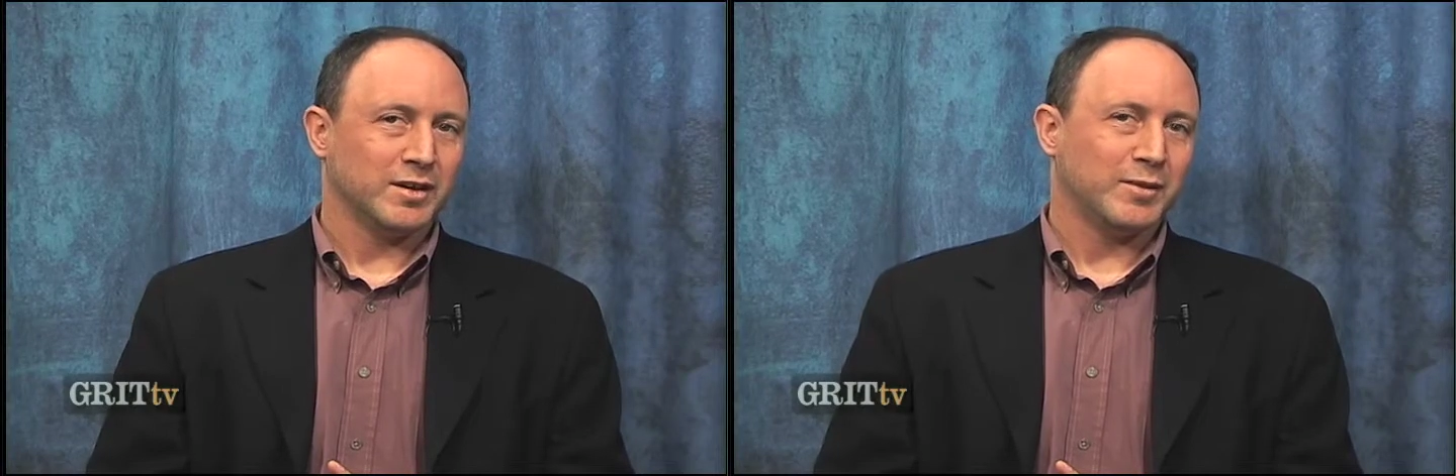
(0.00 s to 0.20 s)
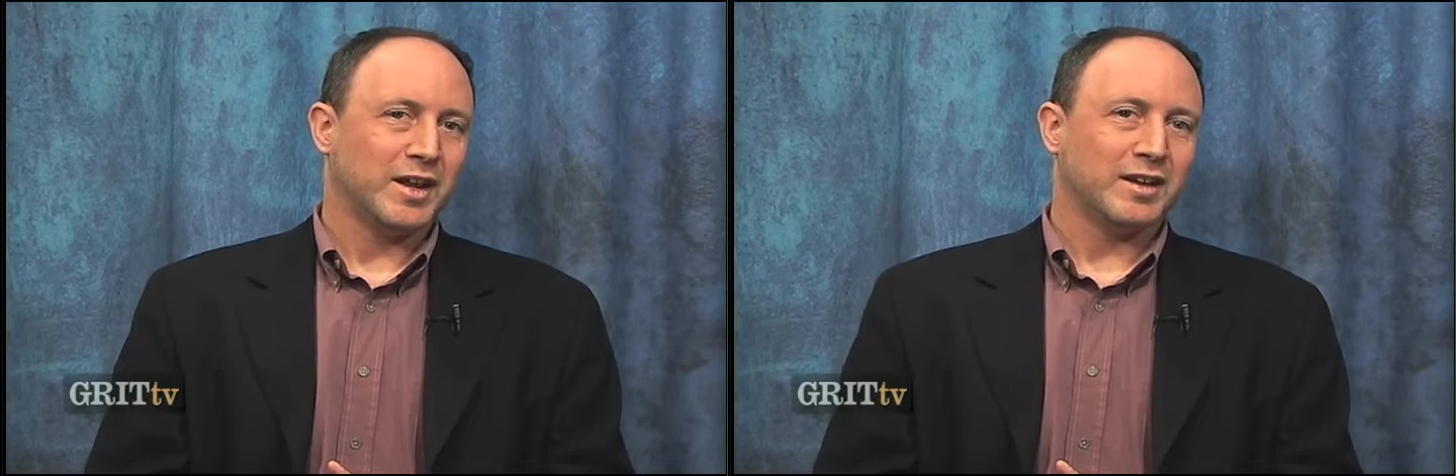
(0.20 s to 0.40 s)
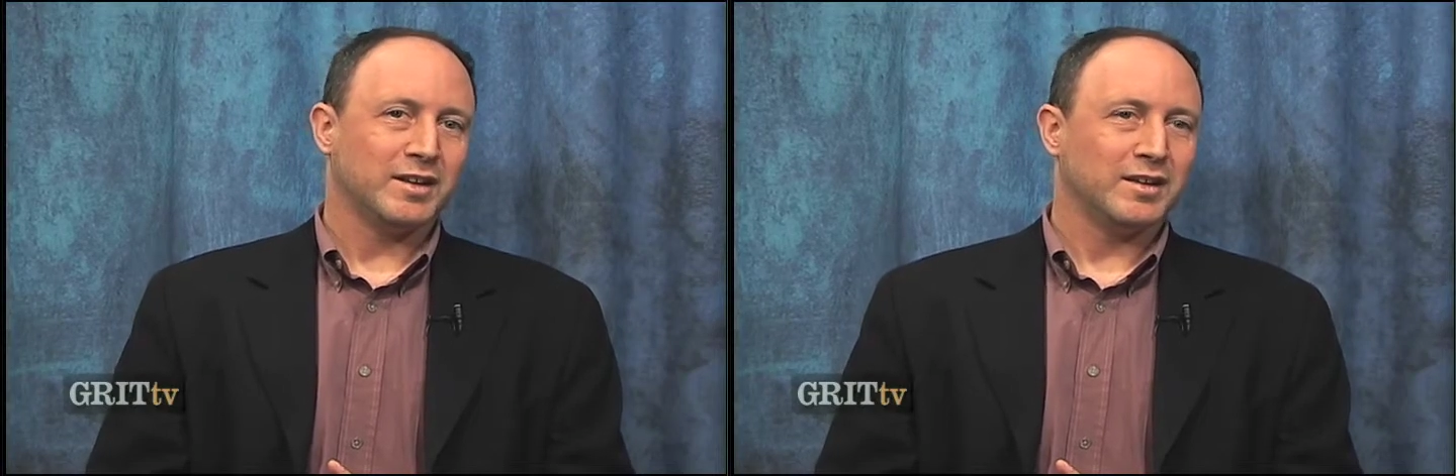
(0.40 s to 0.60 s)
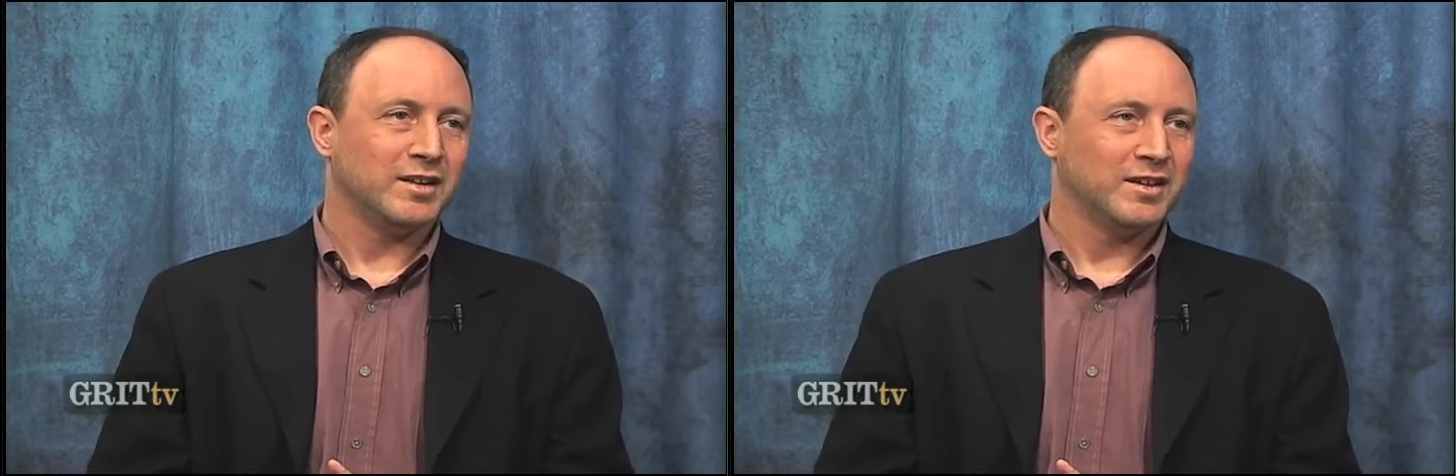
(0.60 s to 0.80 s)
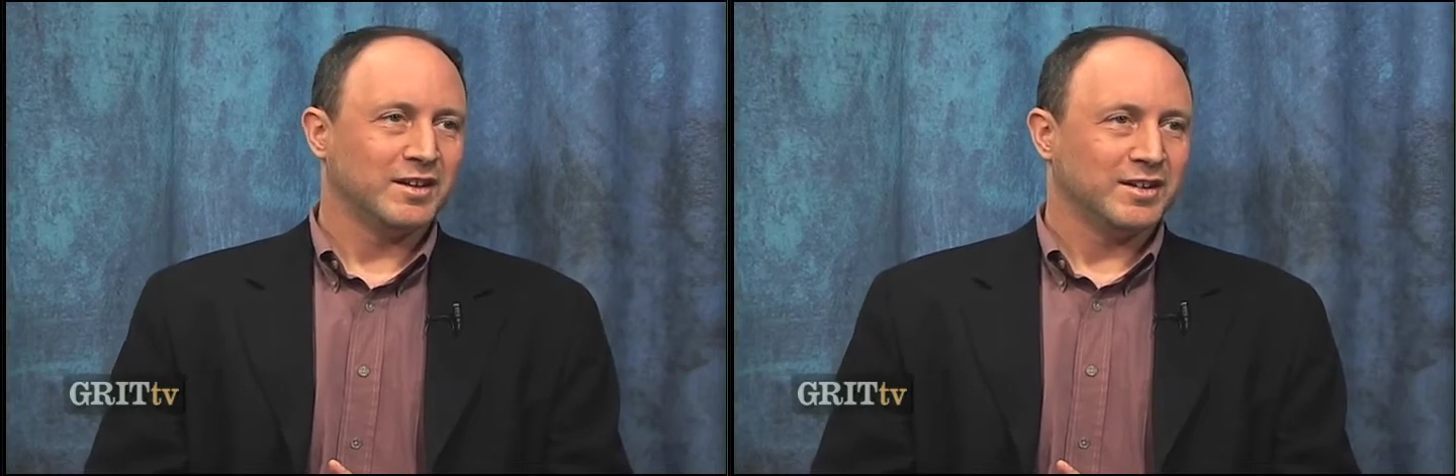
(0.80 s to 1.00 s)
I mean, any
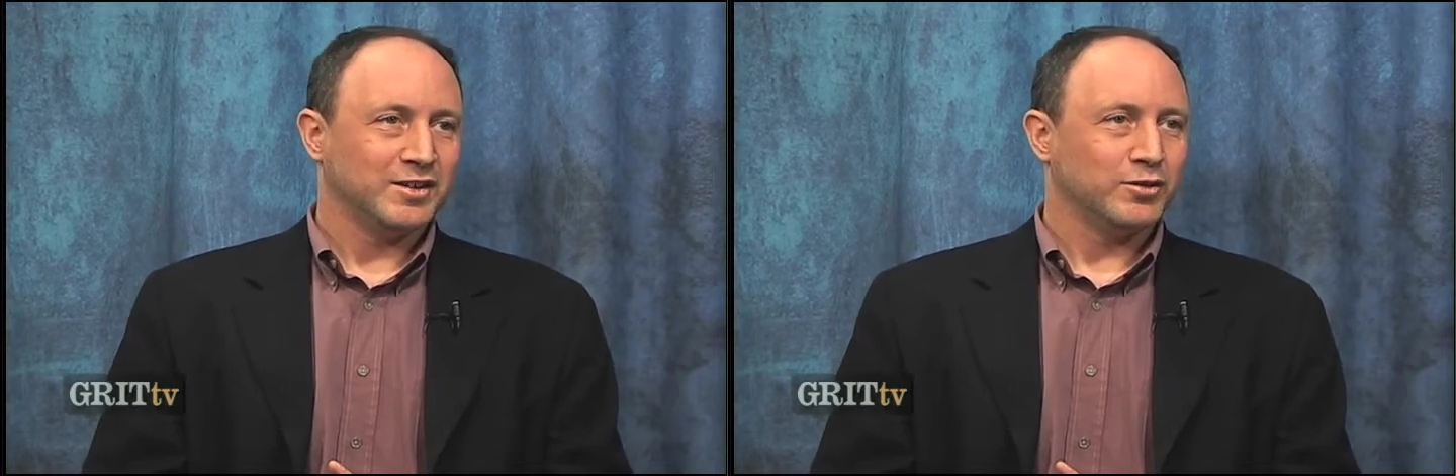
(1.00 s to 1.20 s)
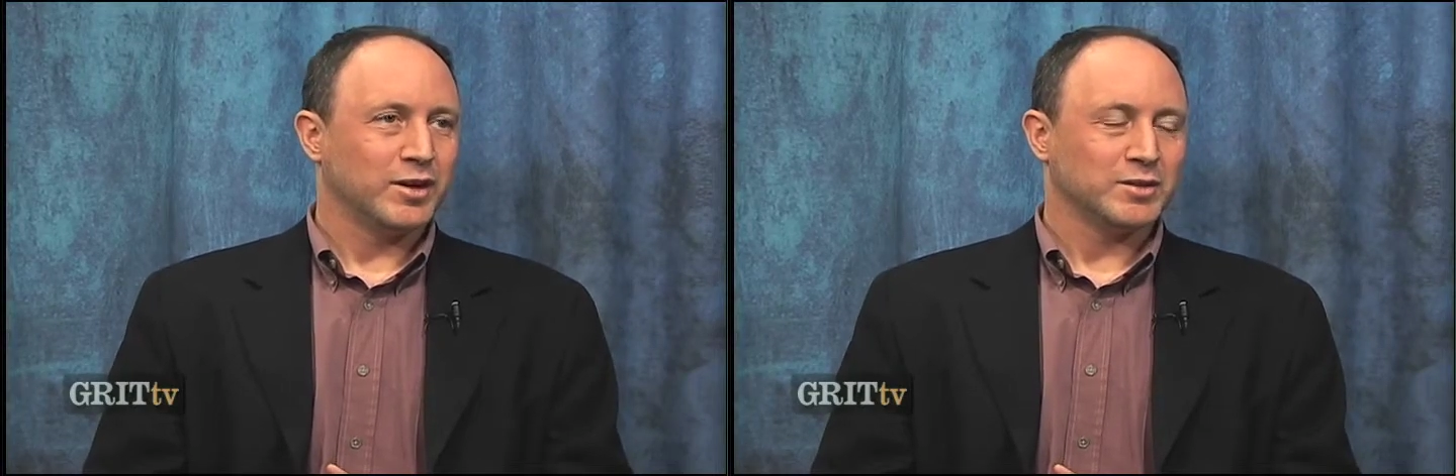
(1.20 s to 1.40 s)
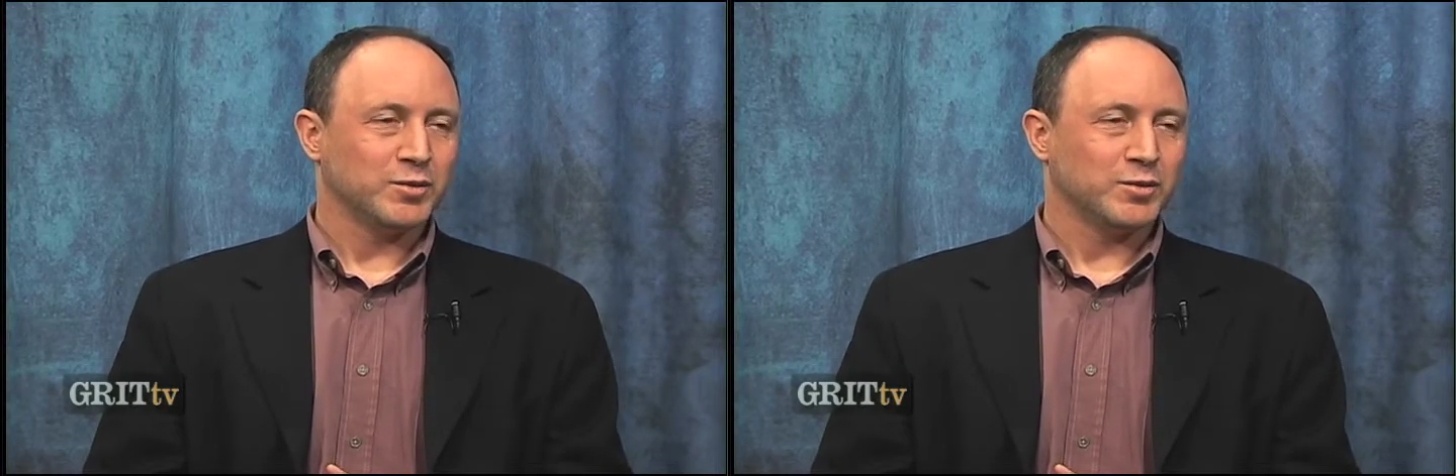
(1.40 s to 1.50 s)
U.S.